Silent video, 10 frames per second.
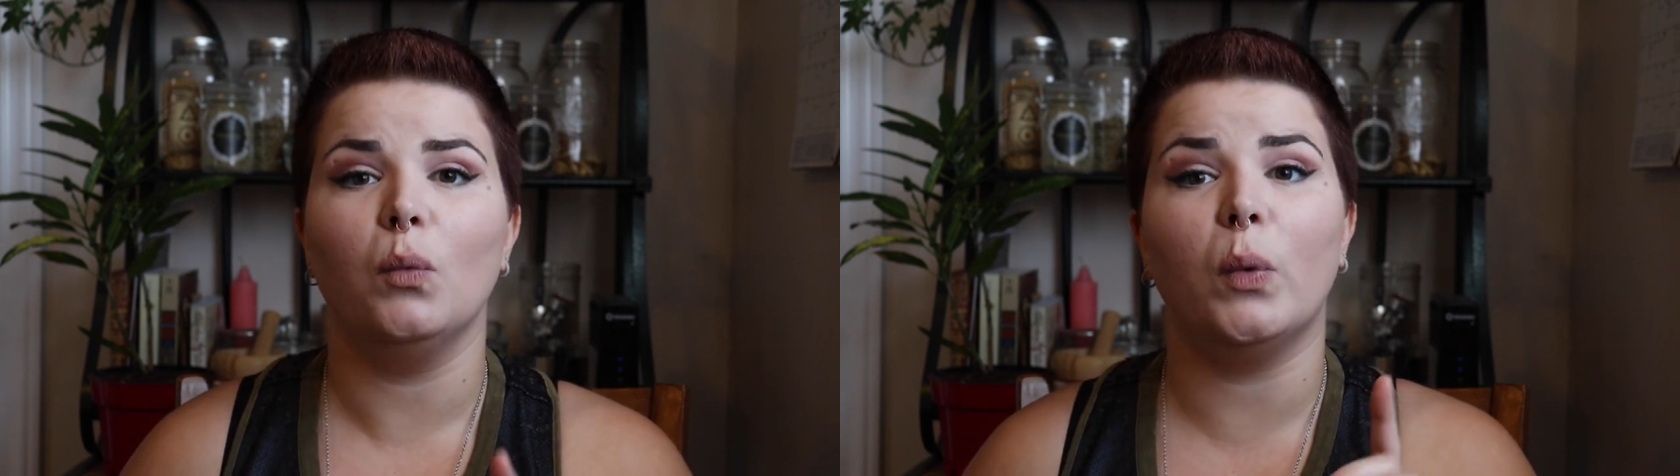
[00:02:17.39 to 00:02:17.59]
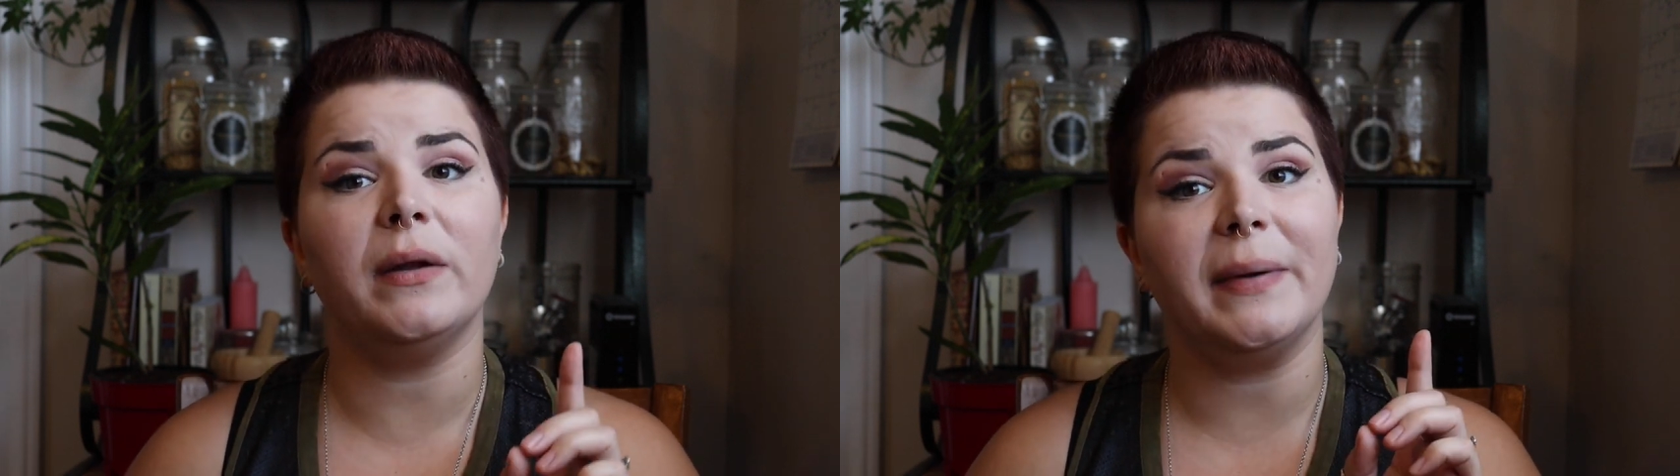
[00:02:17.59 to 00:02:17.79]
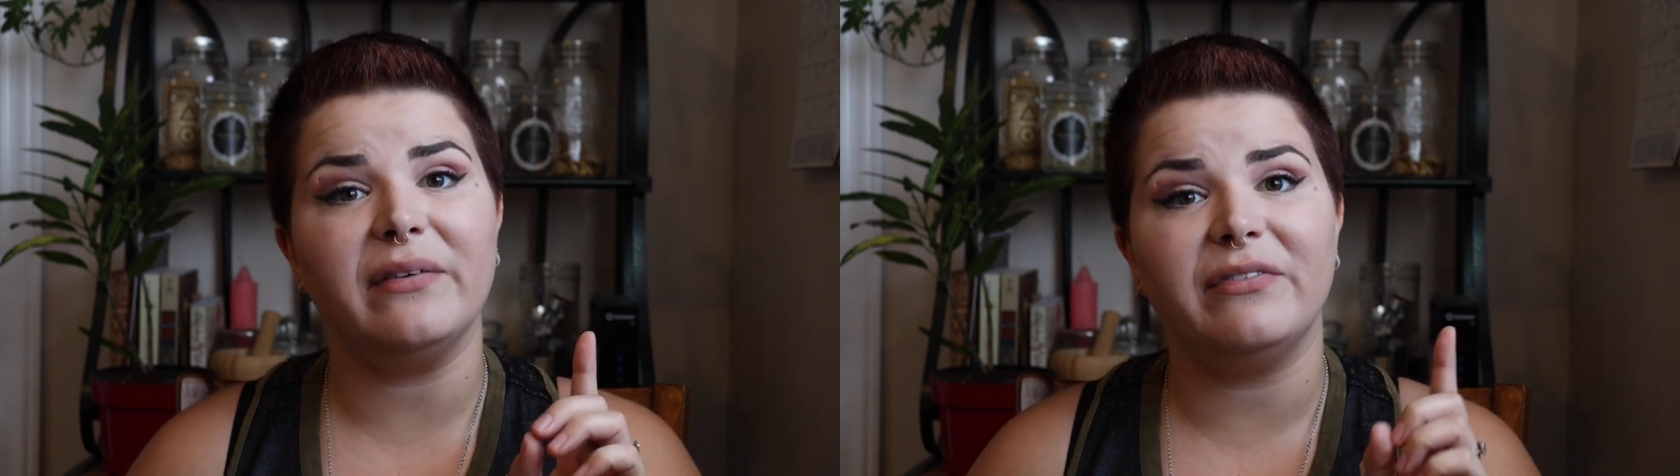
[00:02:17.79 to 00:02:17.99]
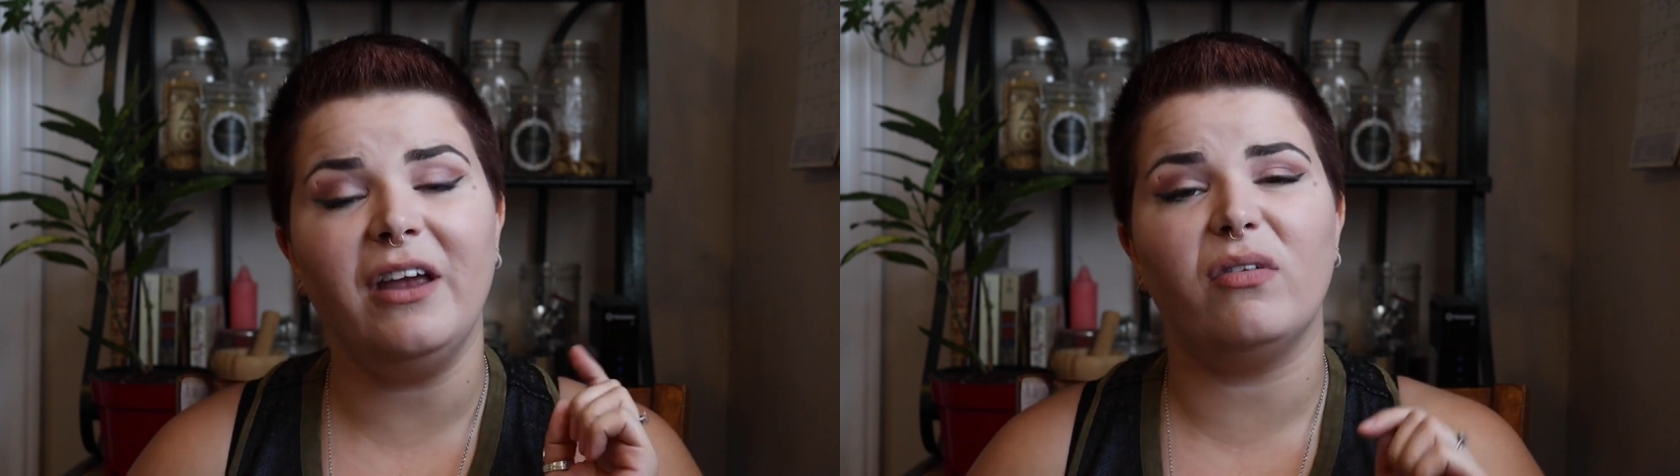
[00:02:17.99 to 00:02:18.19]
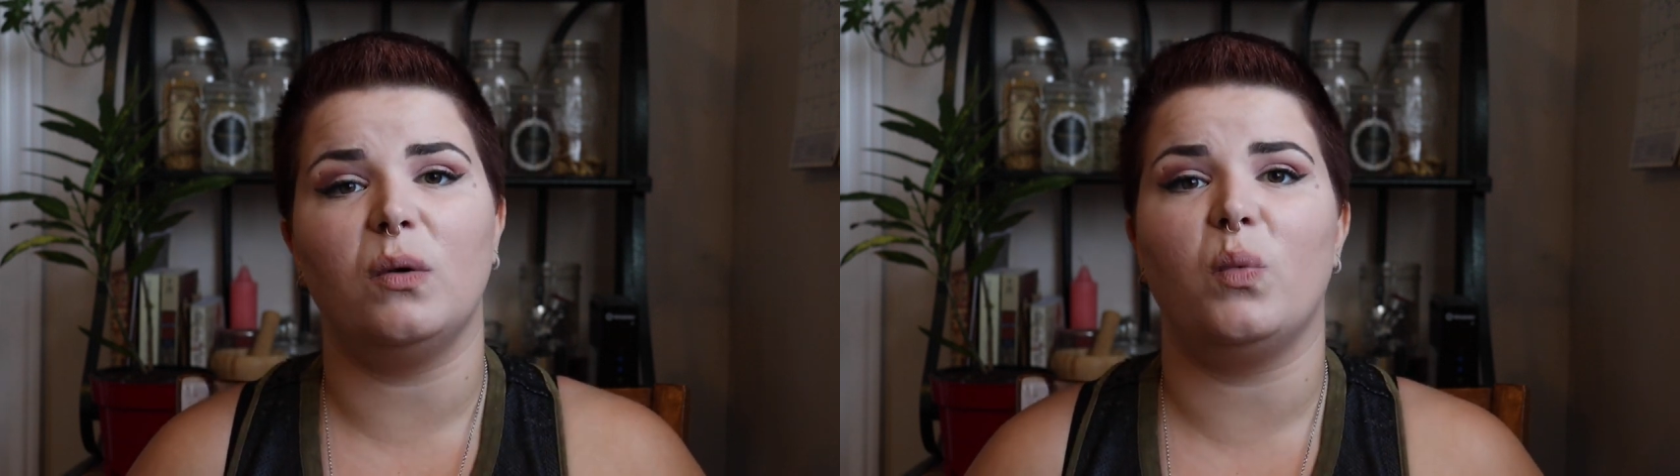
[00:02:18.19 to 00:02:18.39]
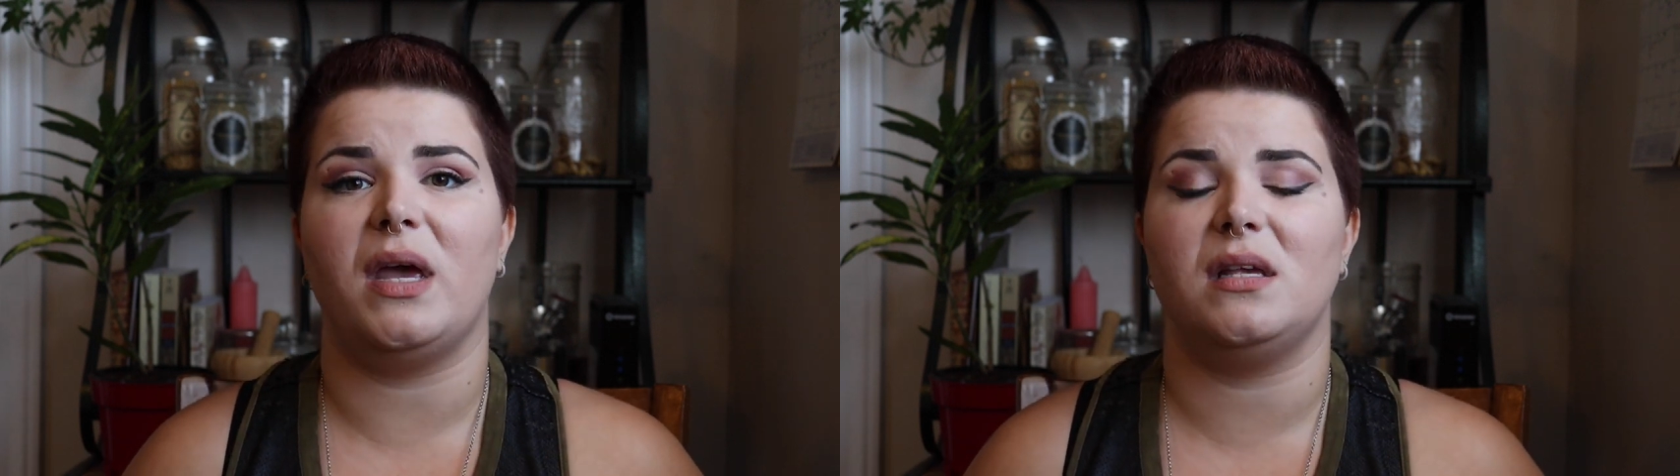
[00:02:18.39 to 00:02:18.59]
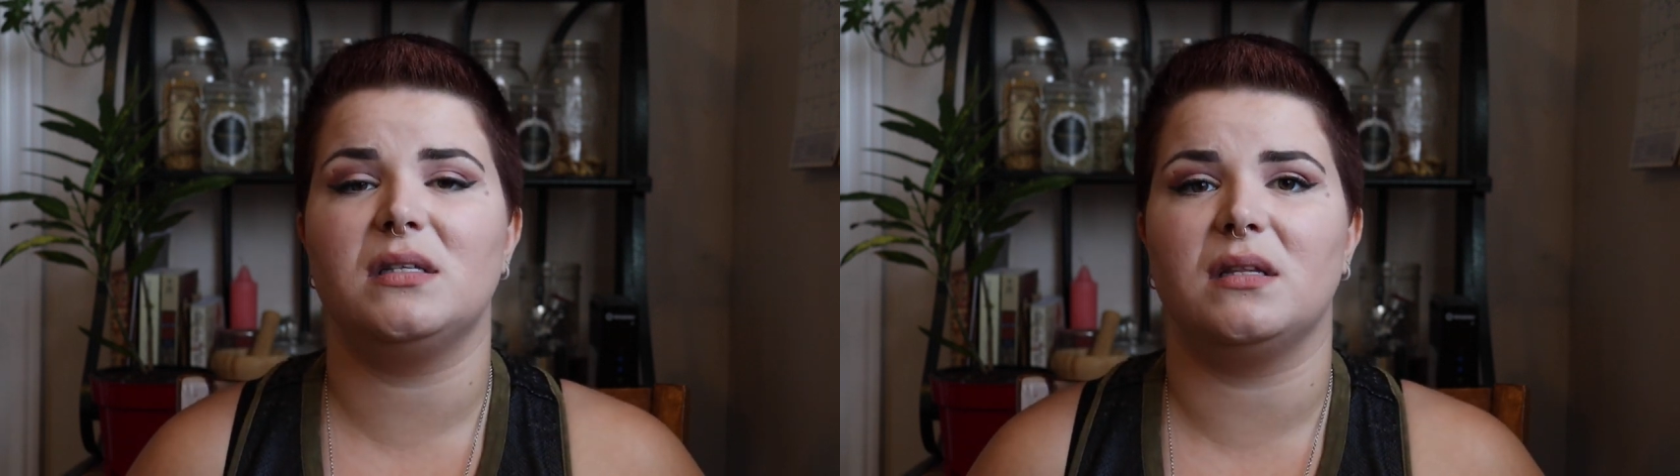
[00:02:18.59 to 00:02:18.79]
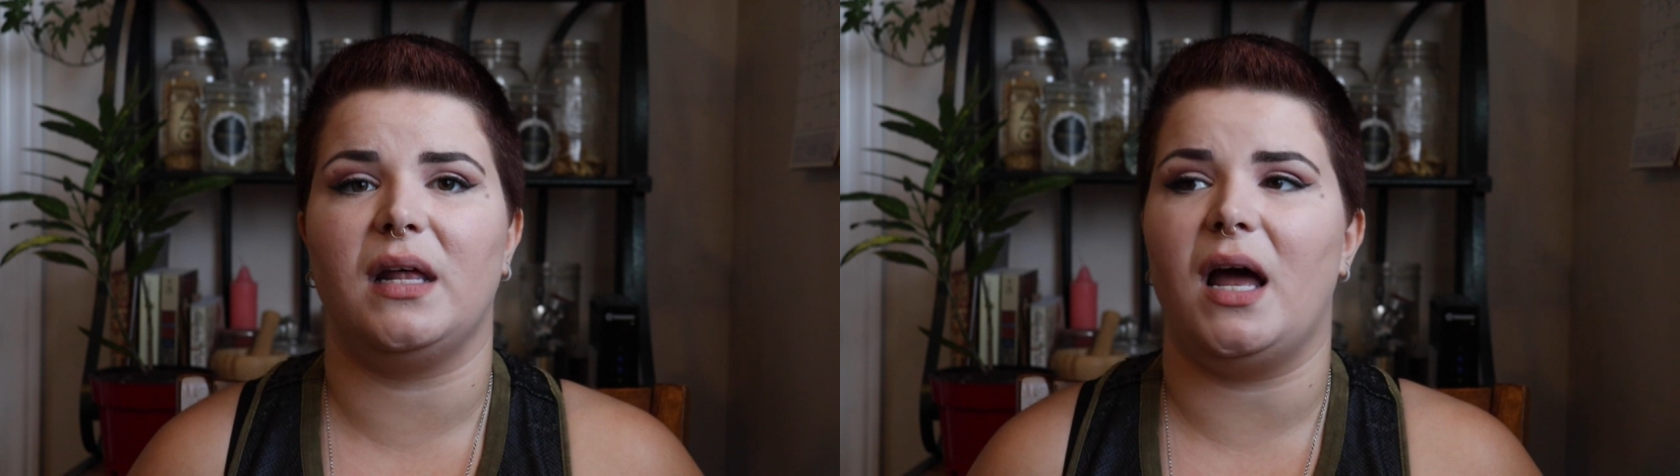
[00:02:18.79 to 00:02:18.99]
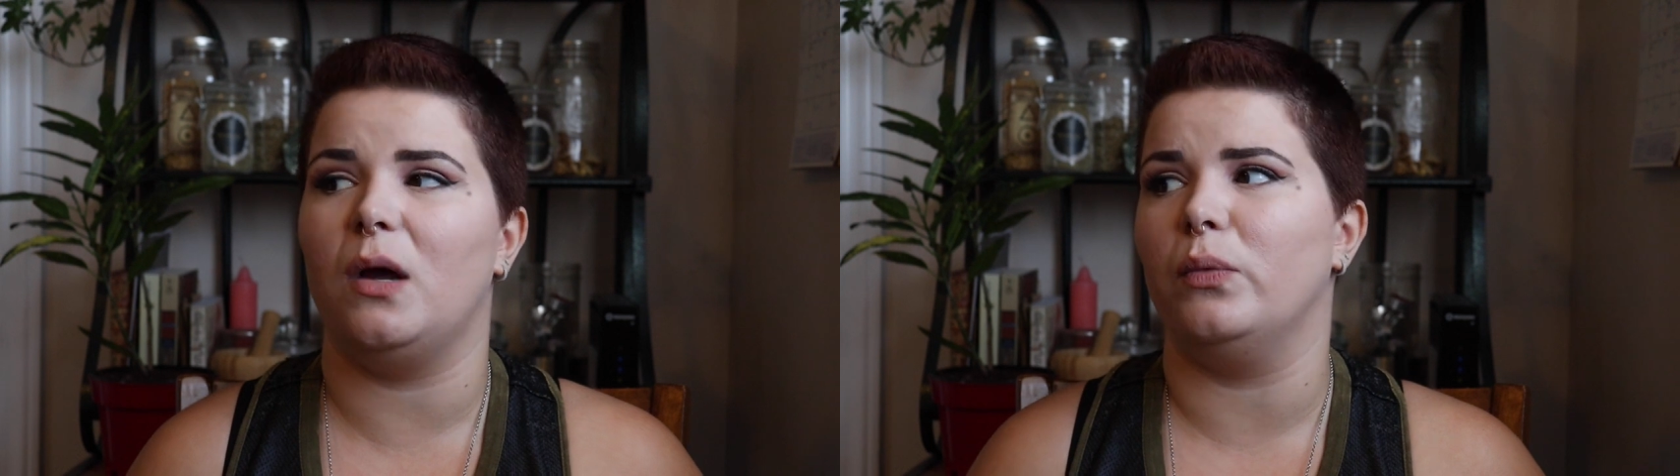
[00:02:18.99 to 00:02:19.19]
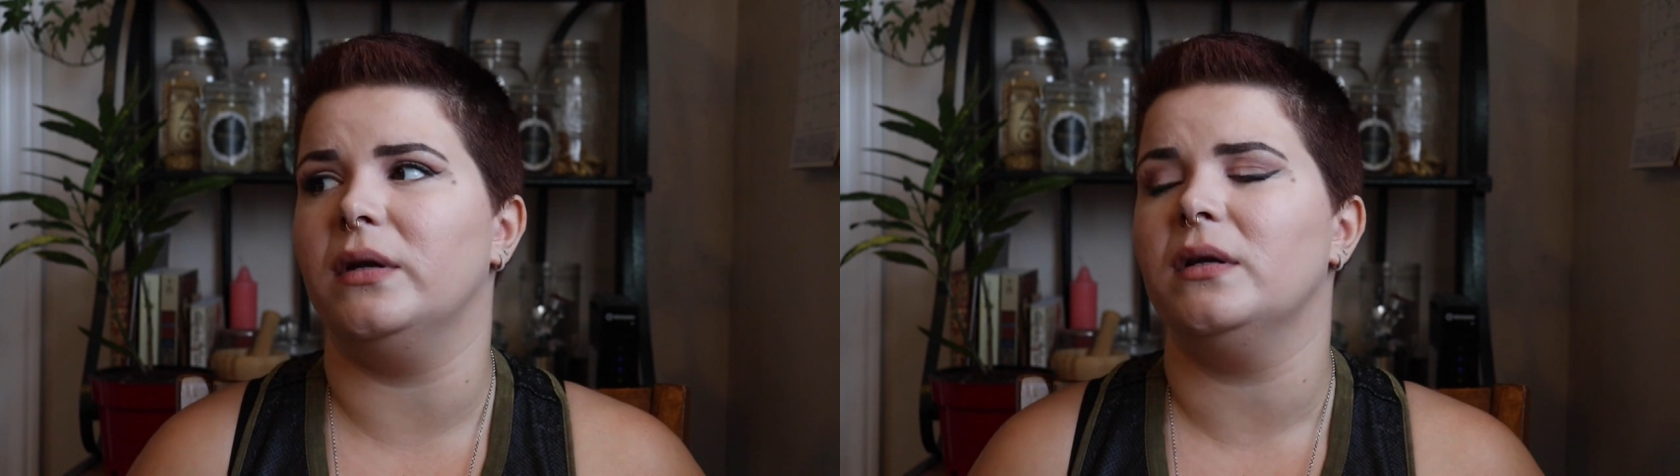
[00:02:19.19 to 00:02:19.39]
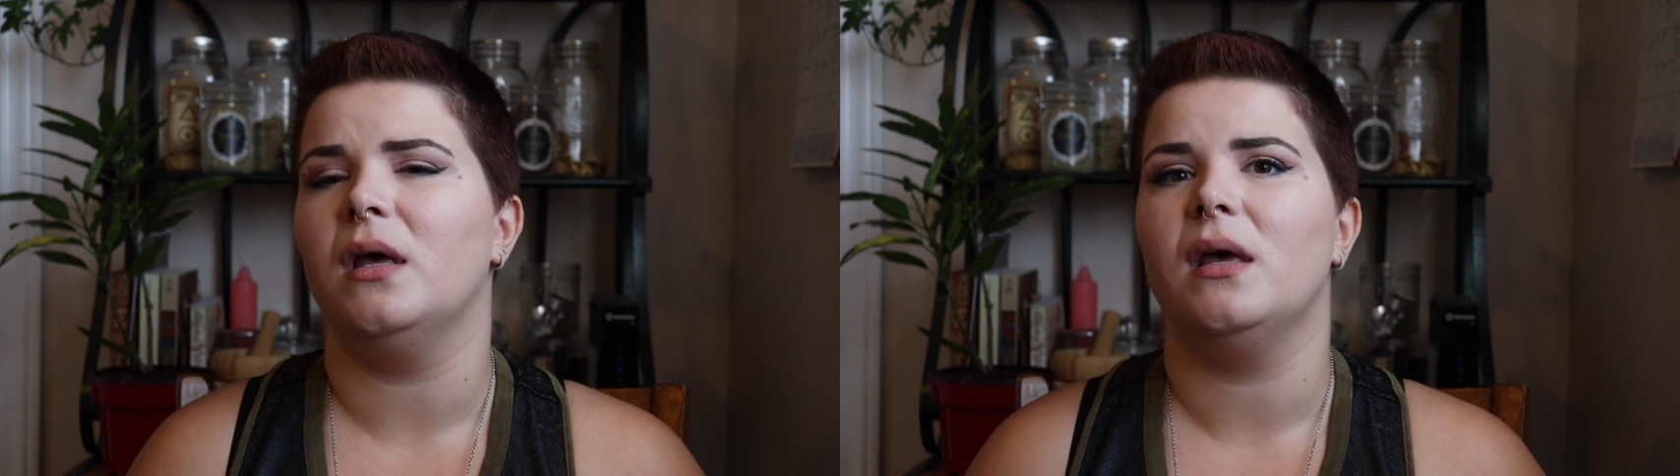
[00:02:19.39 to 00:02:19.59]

One of my favorite ways that I would